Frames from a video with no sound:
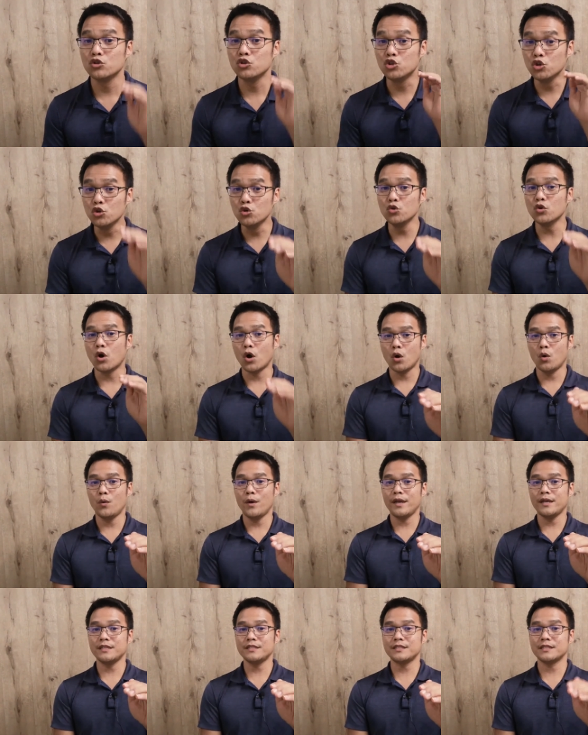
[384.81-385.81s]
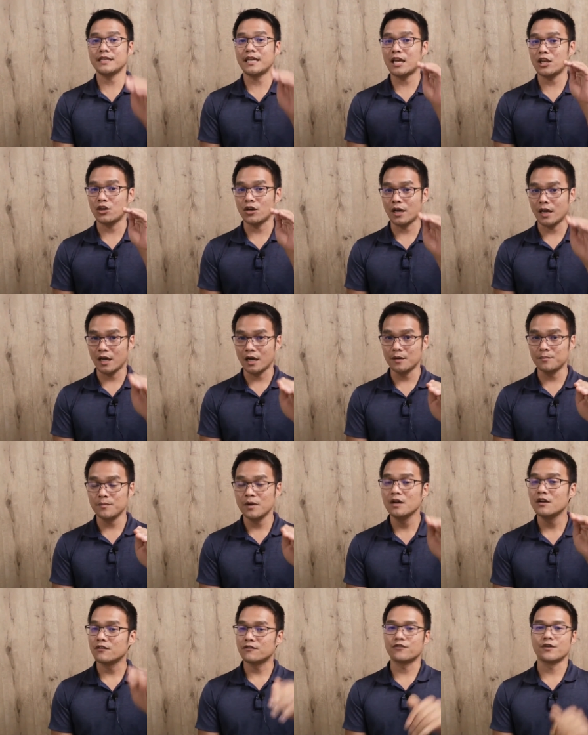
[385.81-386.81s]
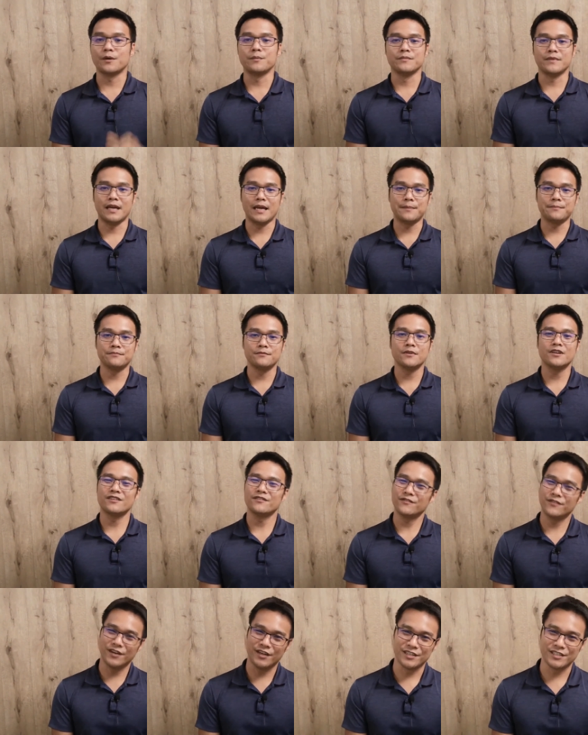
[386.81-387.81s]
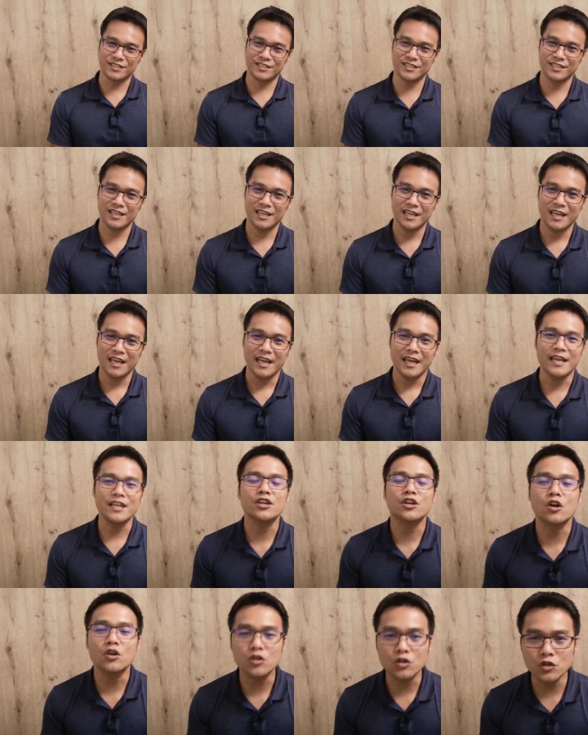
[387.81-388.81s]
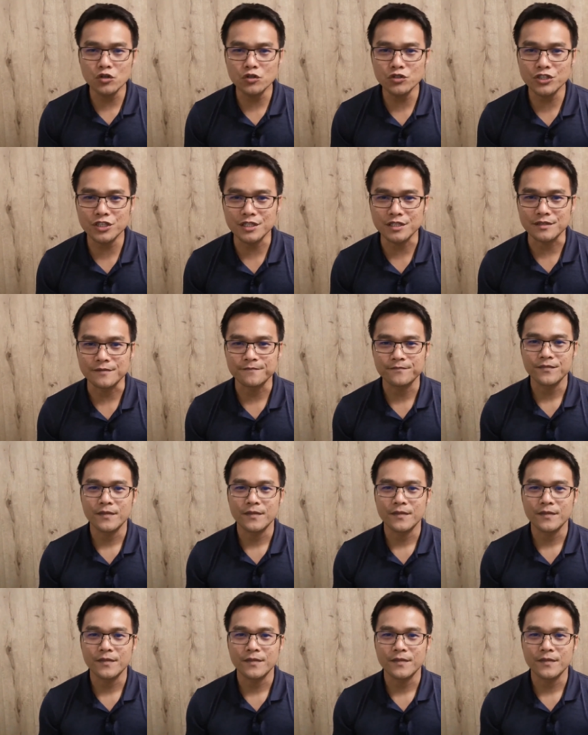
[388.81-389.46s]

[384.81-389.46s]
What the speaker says: do always get your help from them first. In conclusion,